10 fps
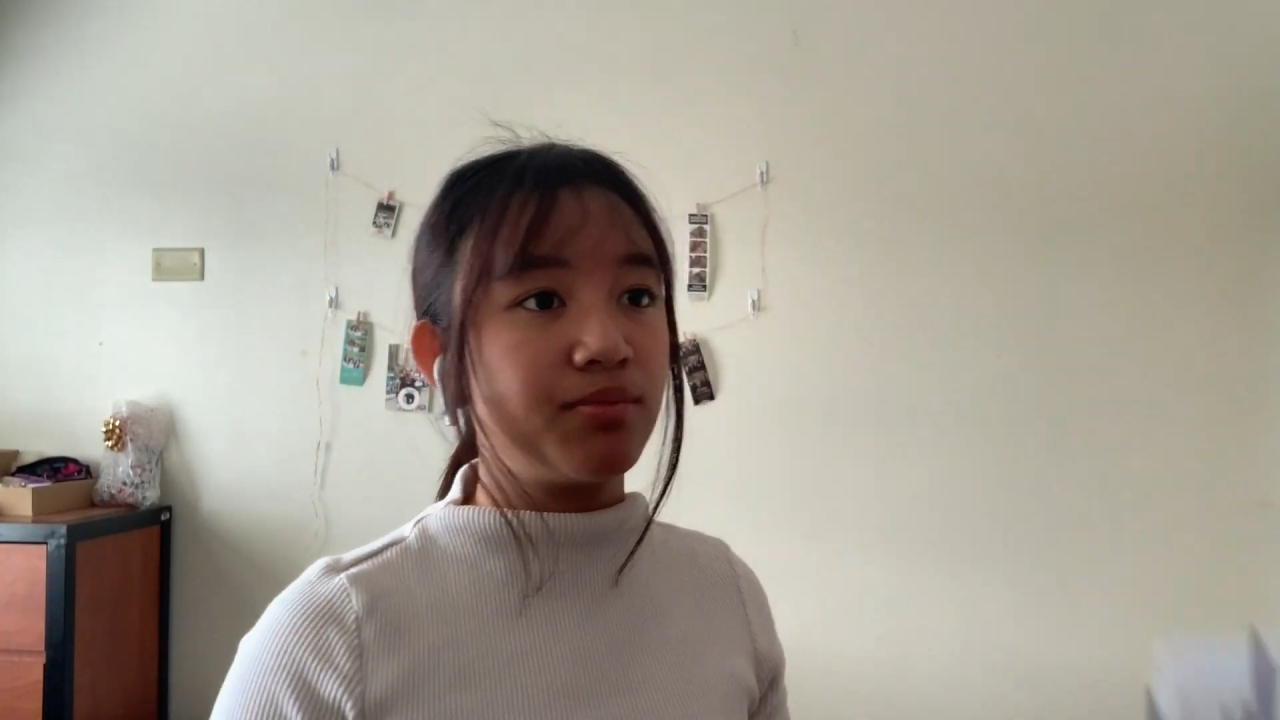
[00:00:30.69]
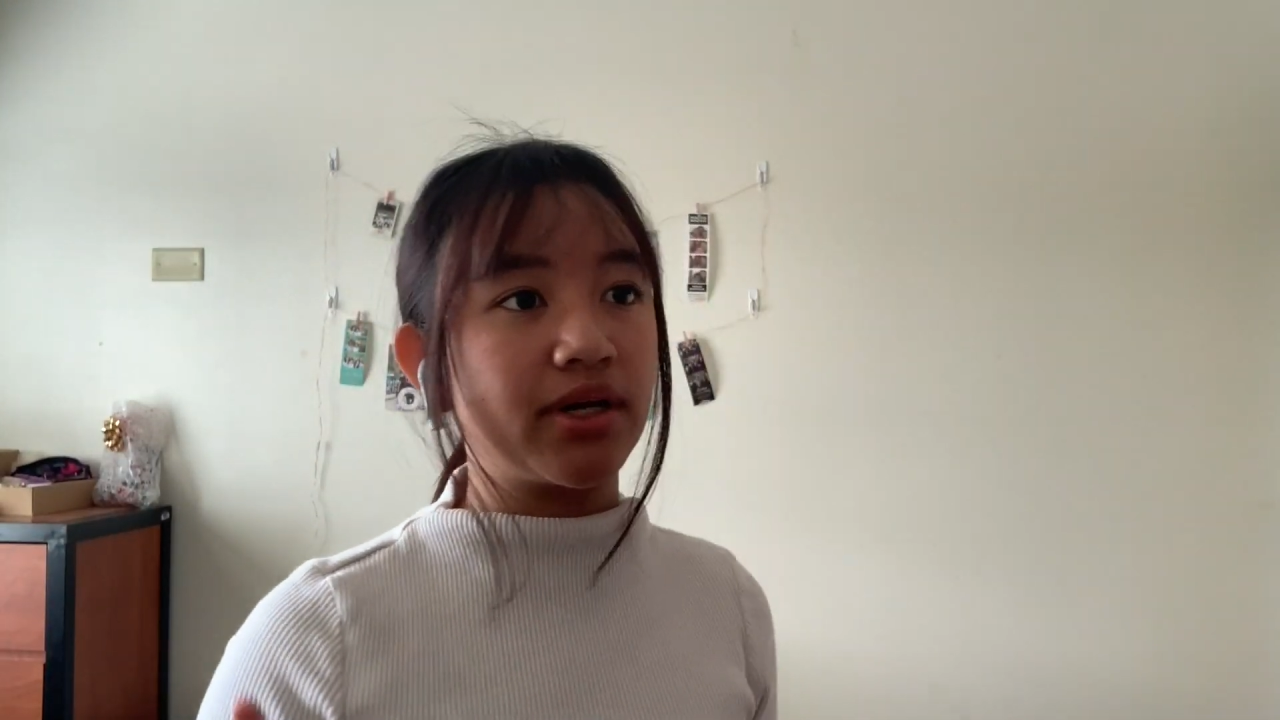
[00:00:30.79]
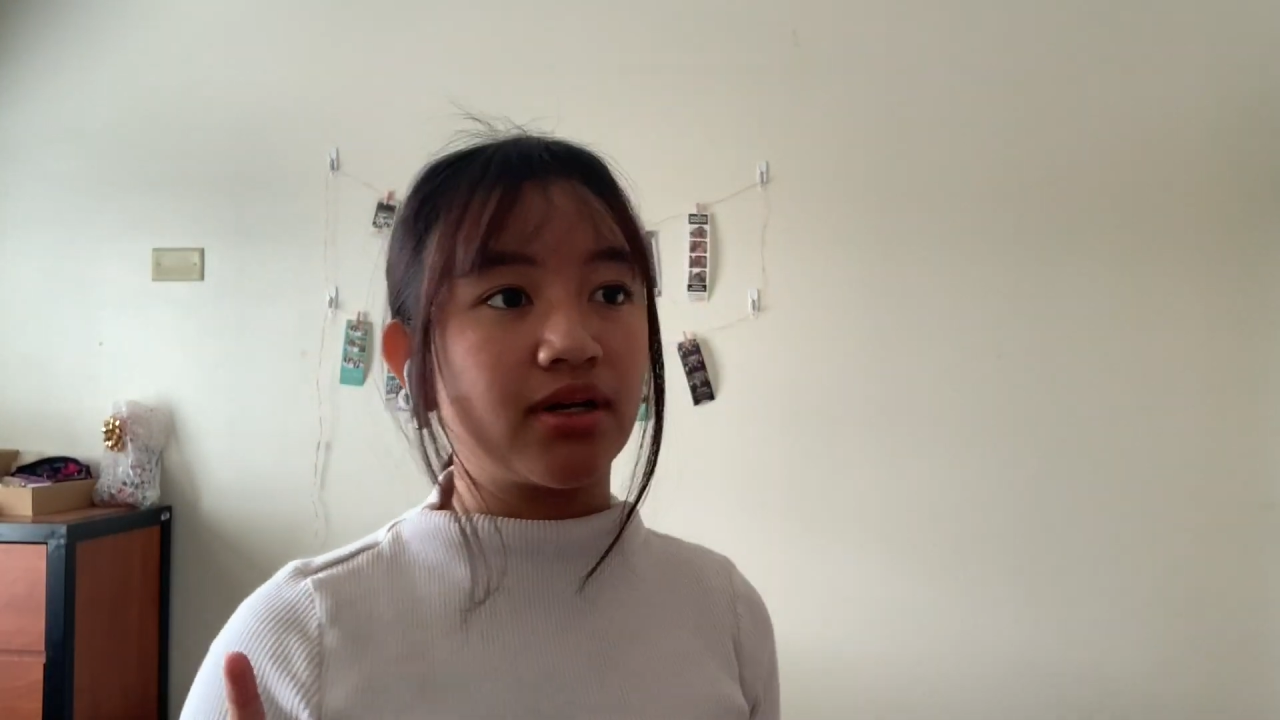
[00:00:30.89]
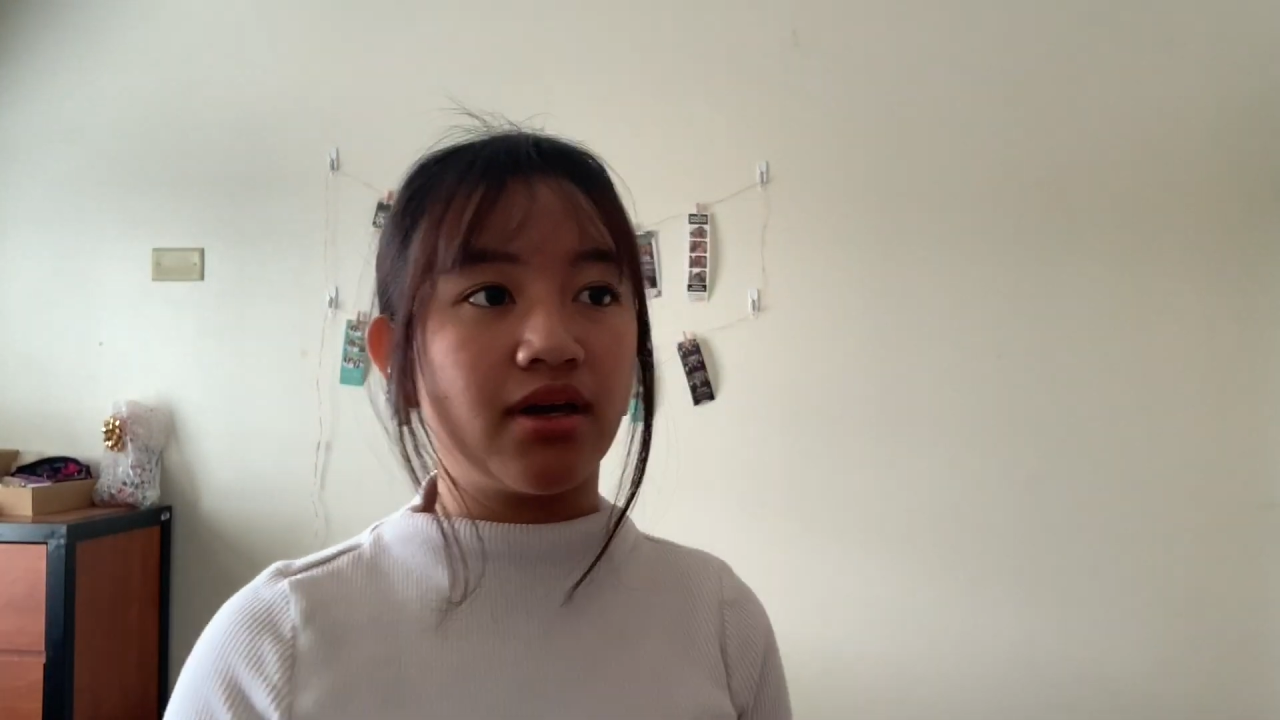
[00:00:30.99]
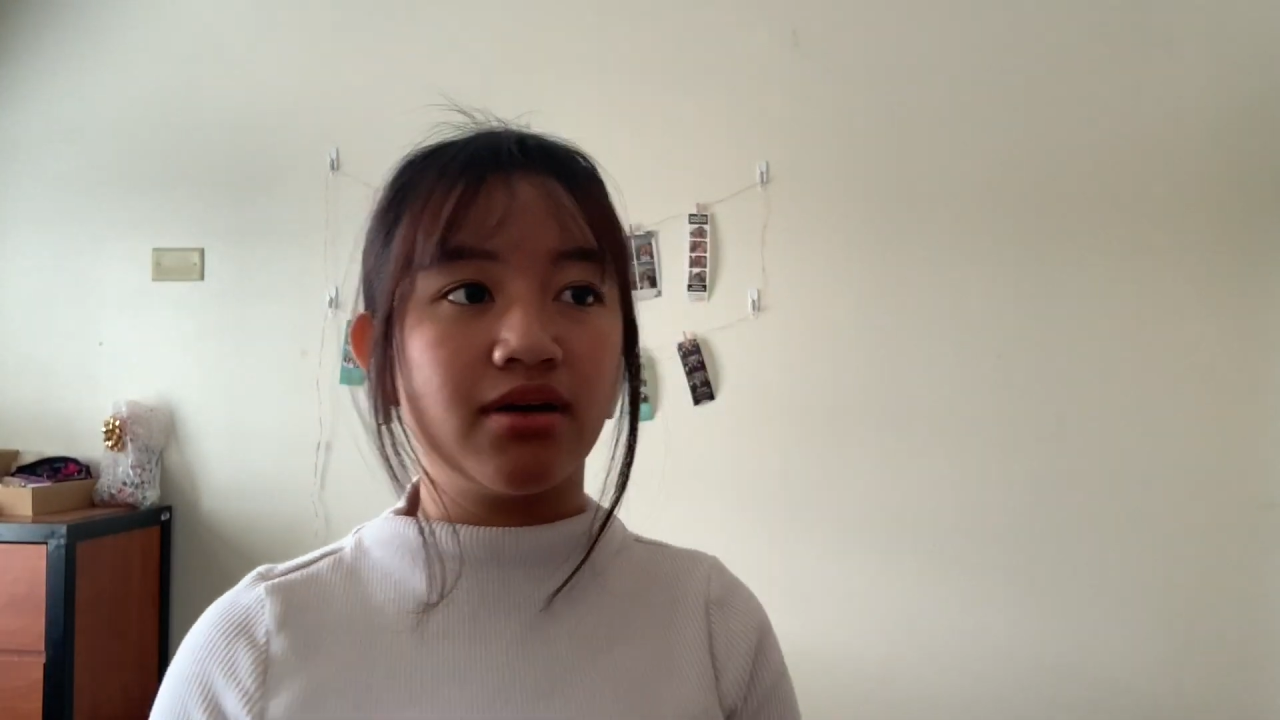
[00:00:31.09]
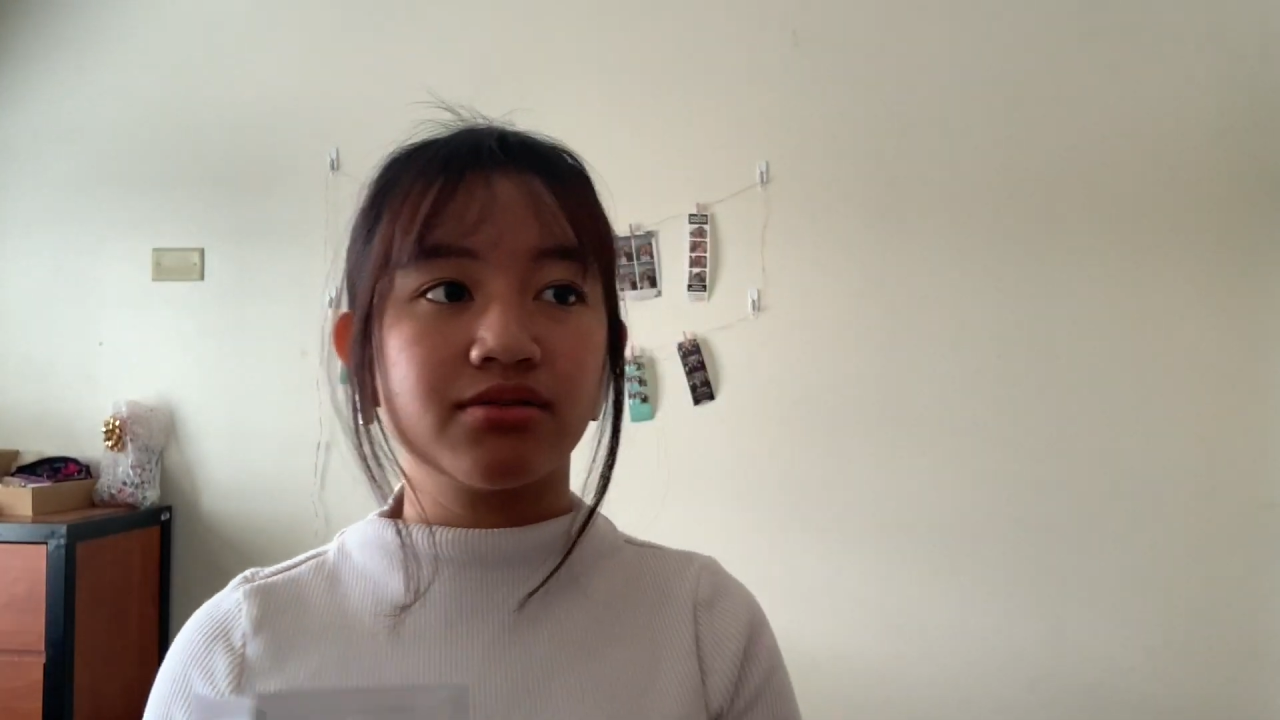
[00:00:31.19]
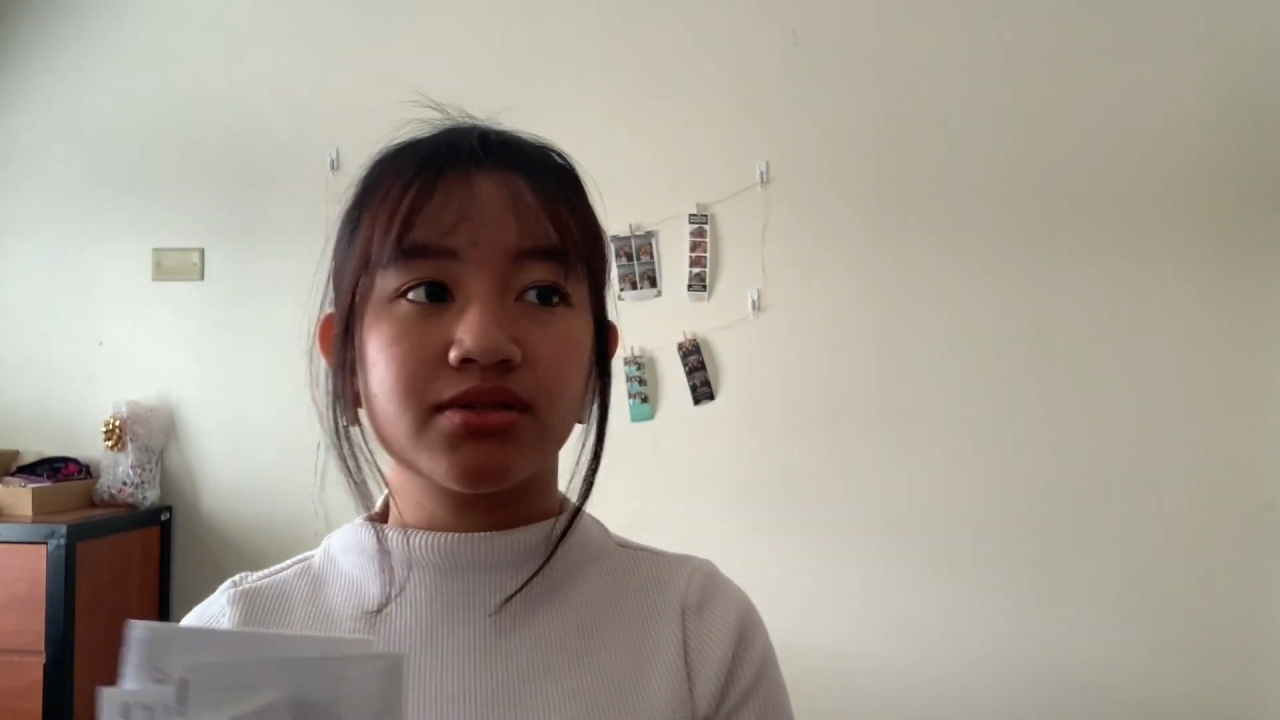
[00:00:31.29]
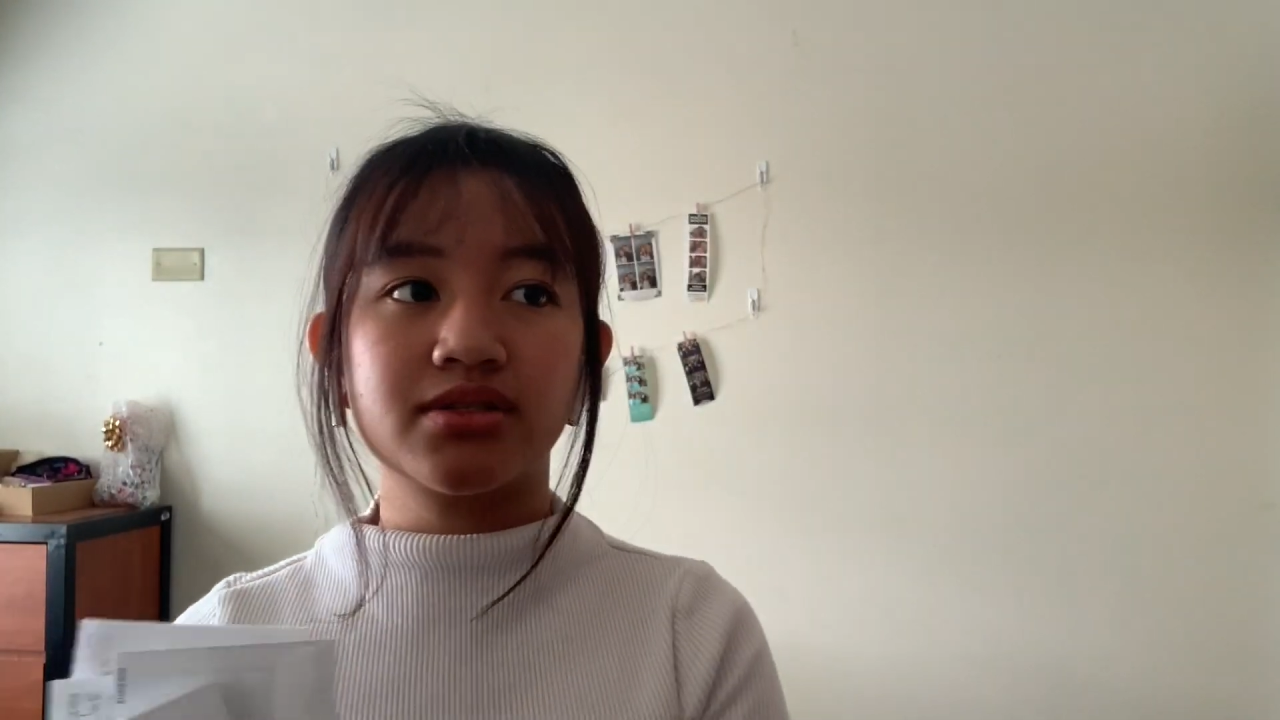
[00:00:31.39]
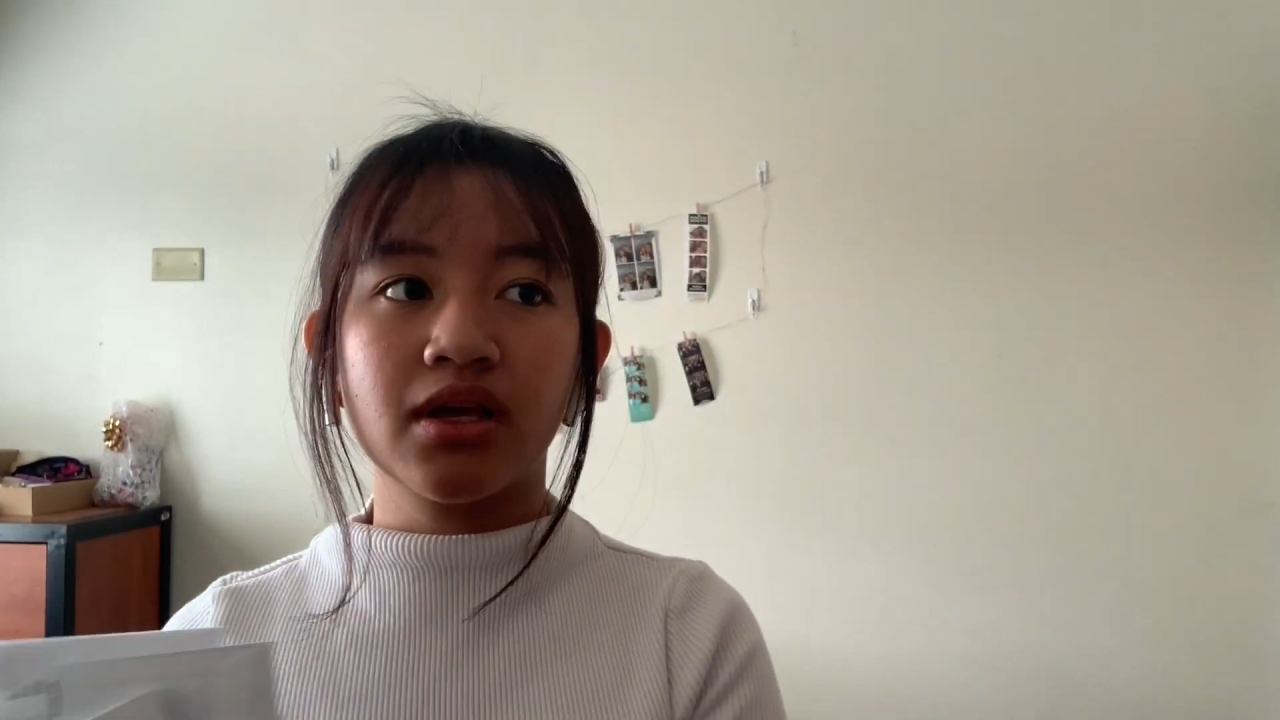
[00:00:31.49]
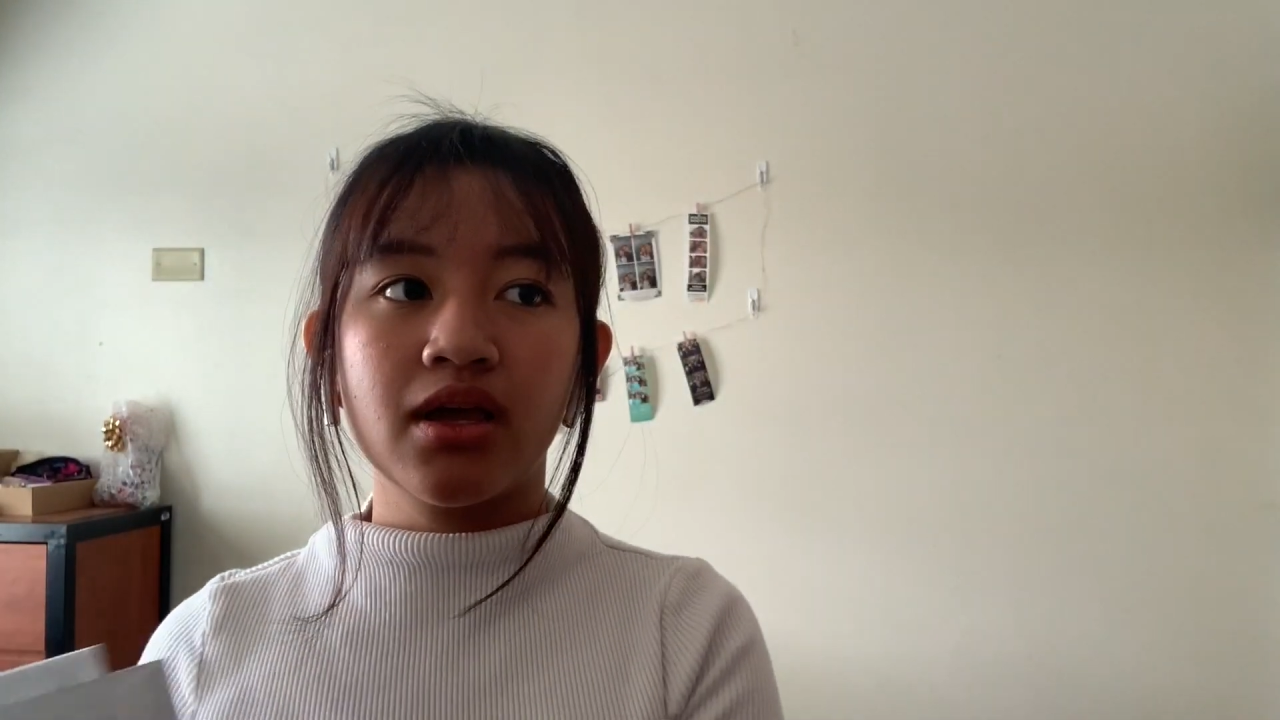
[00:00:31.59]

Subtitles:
bank accounts,